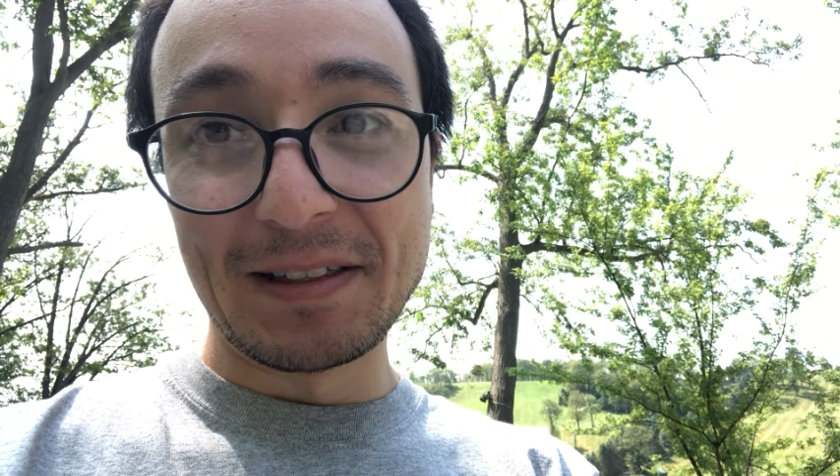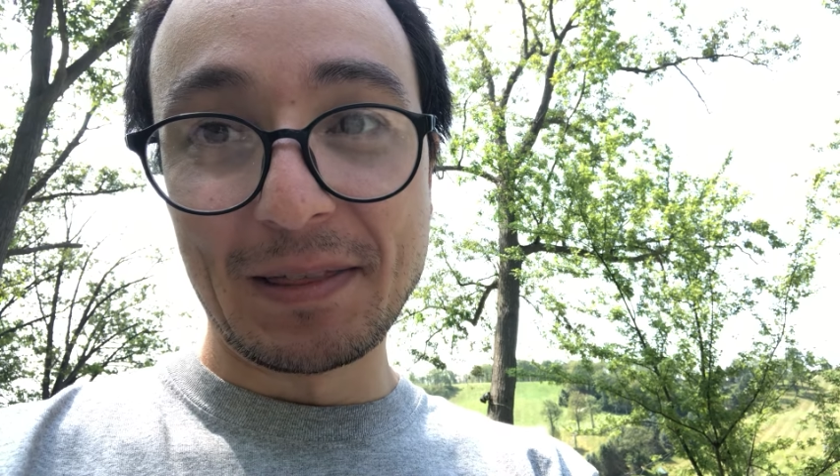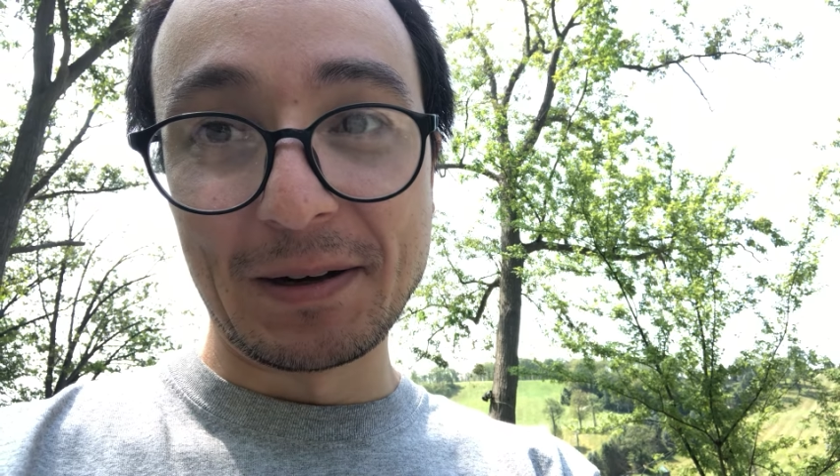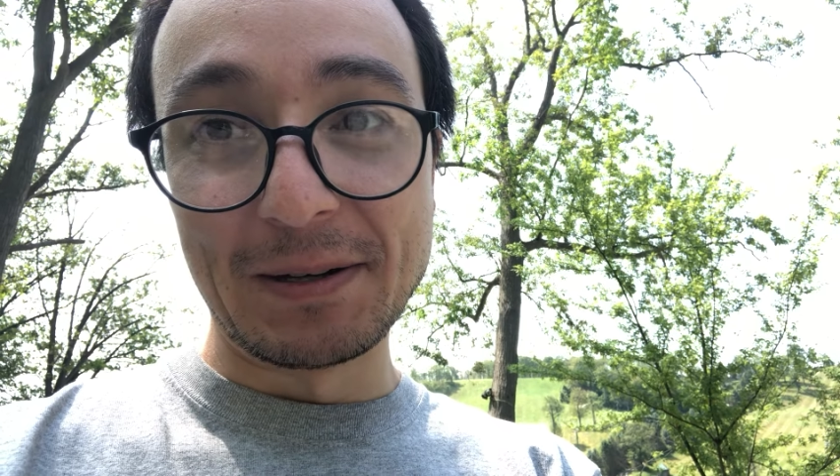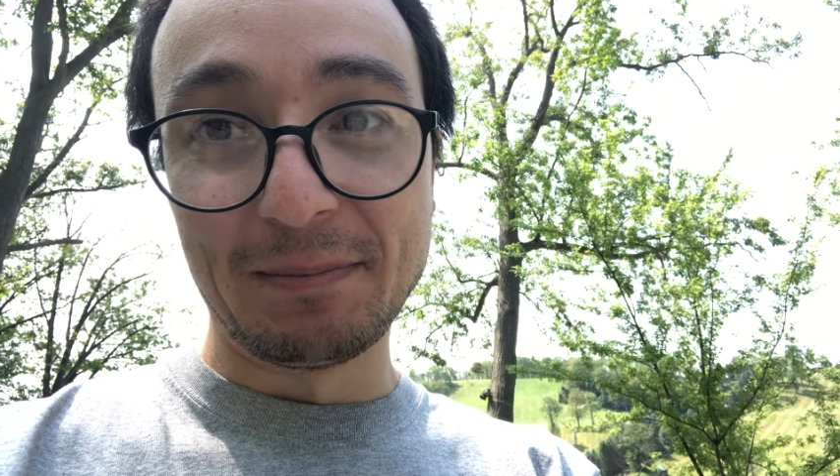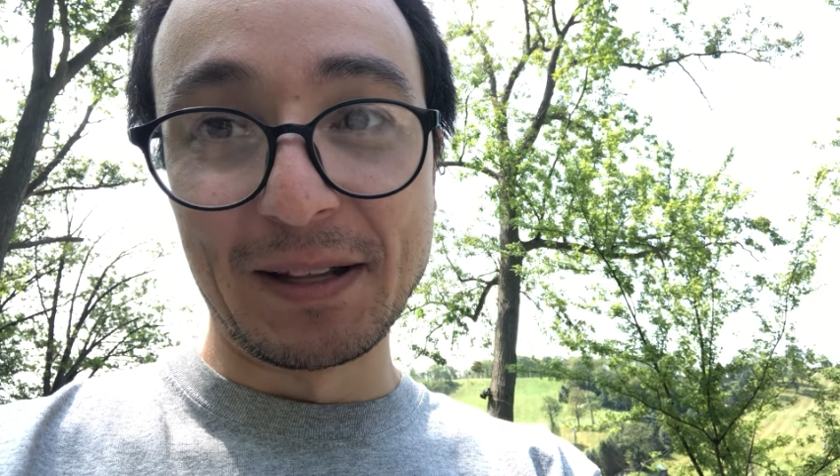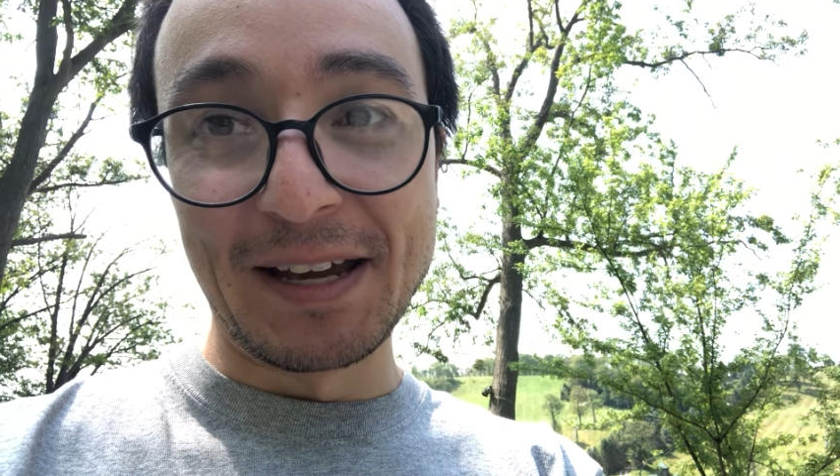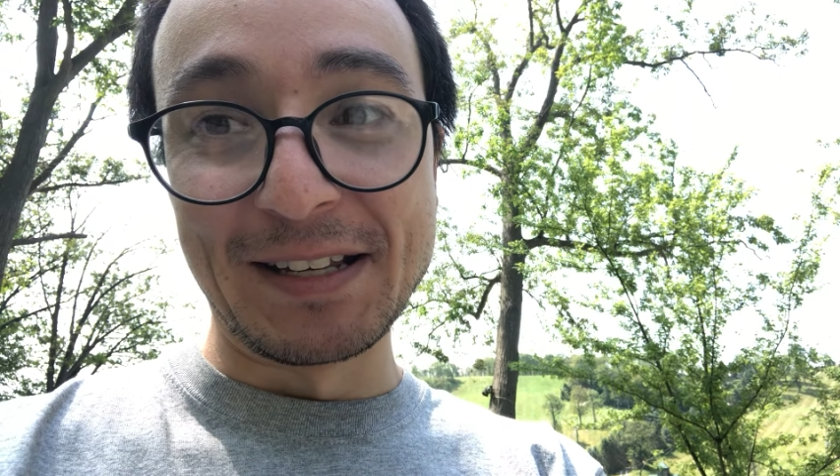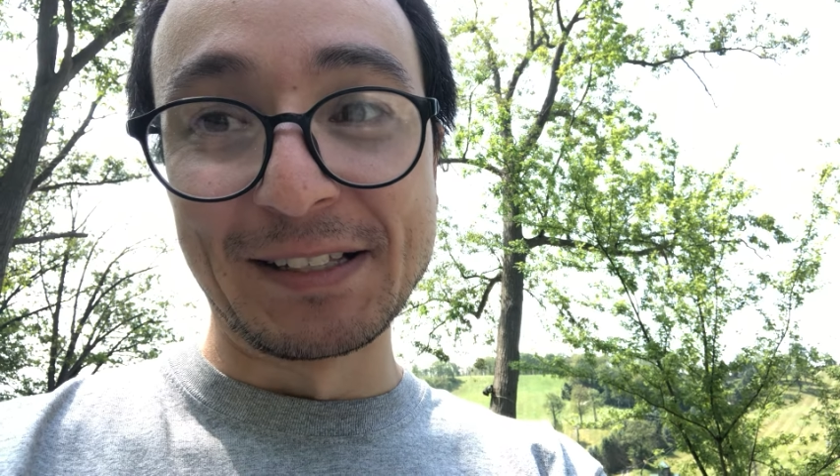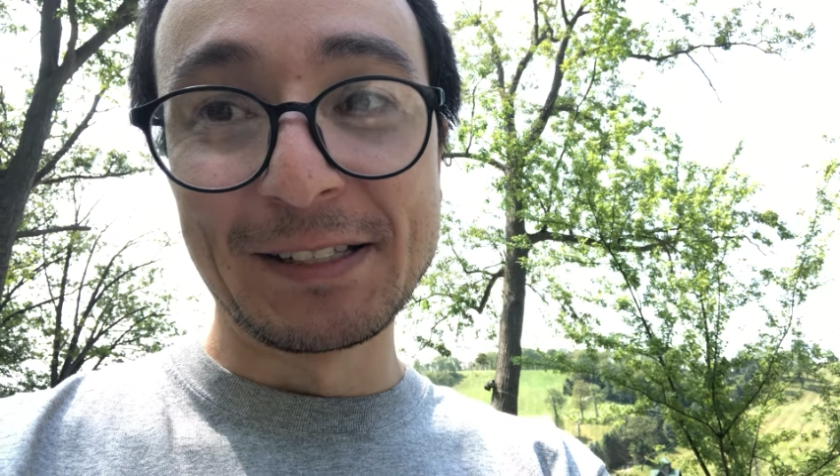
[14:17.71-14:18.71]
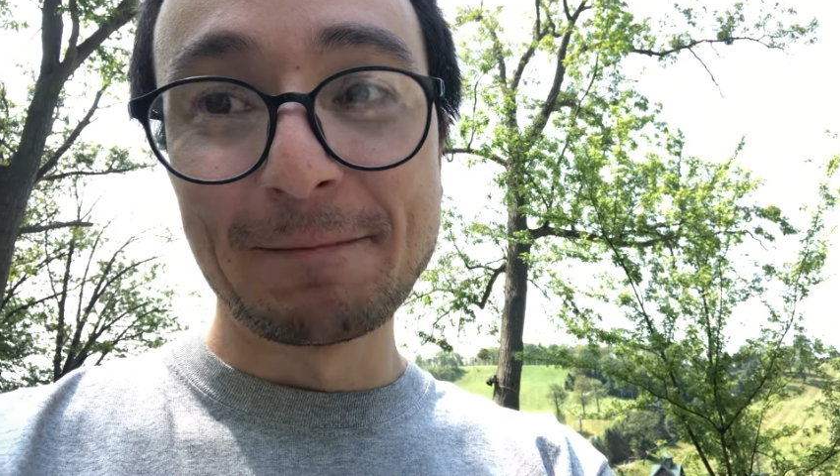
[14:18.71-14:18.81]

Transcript: third place.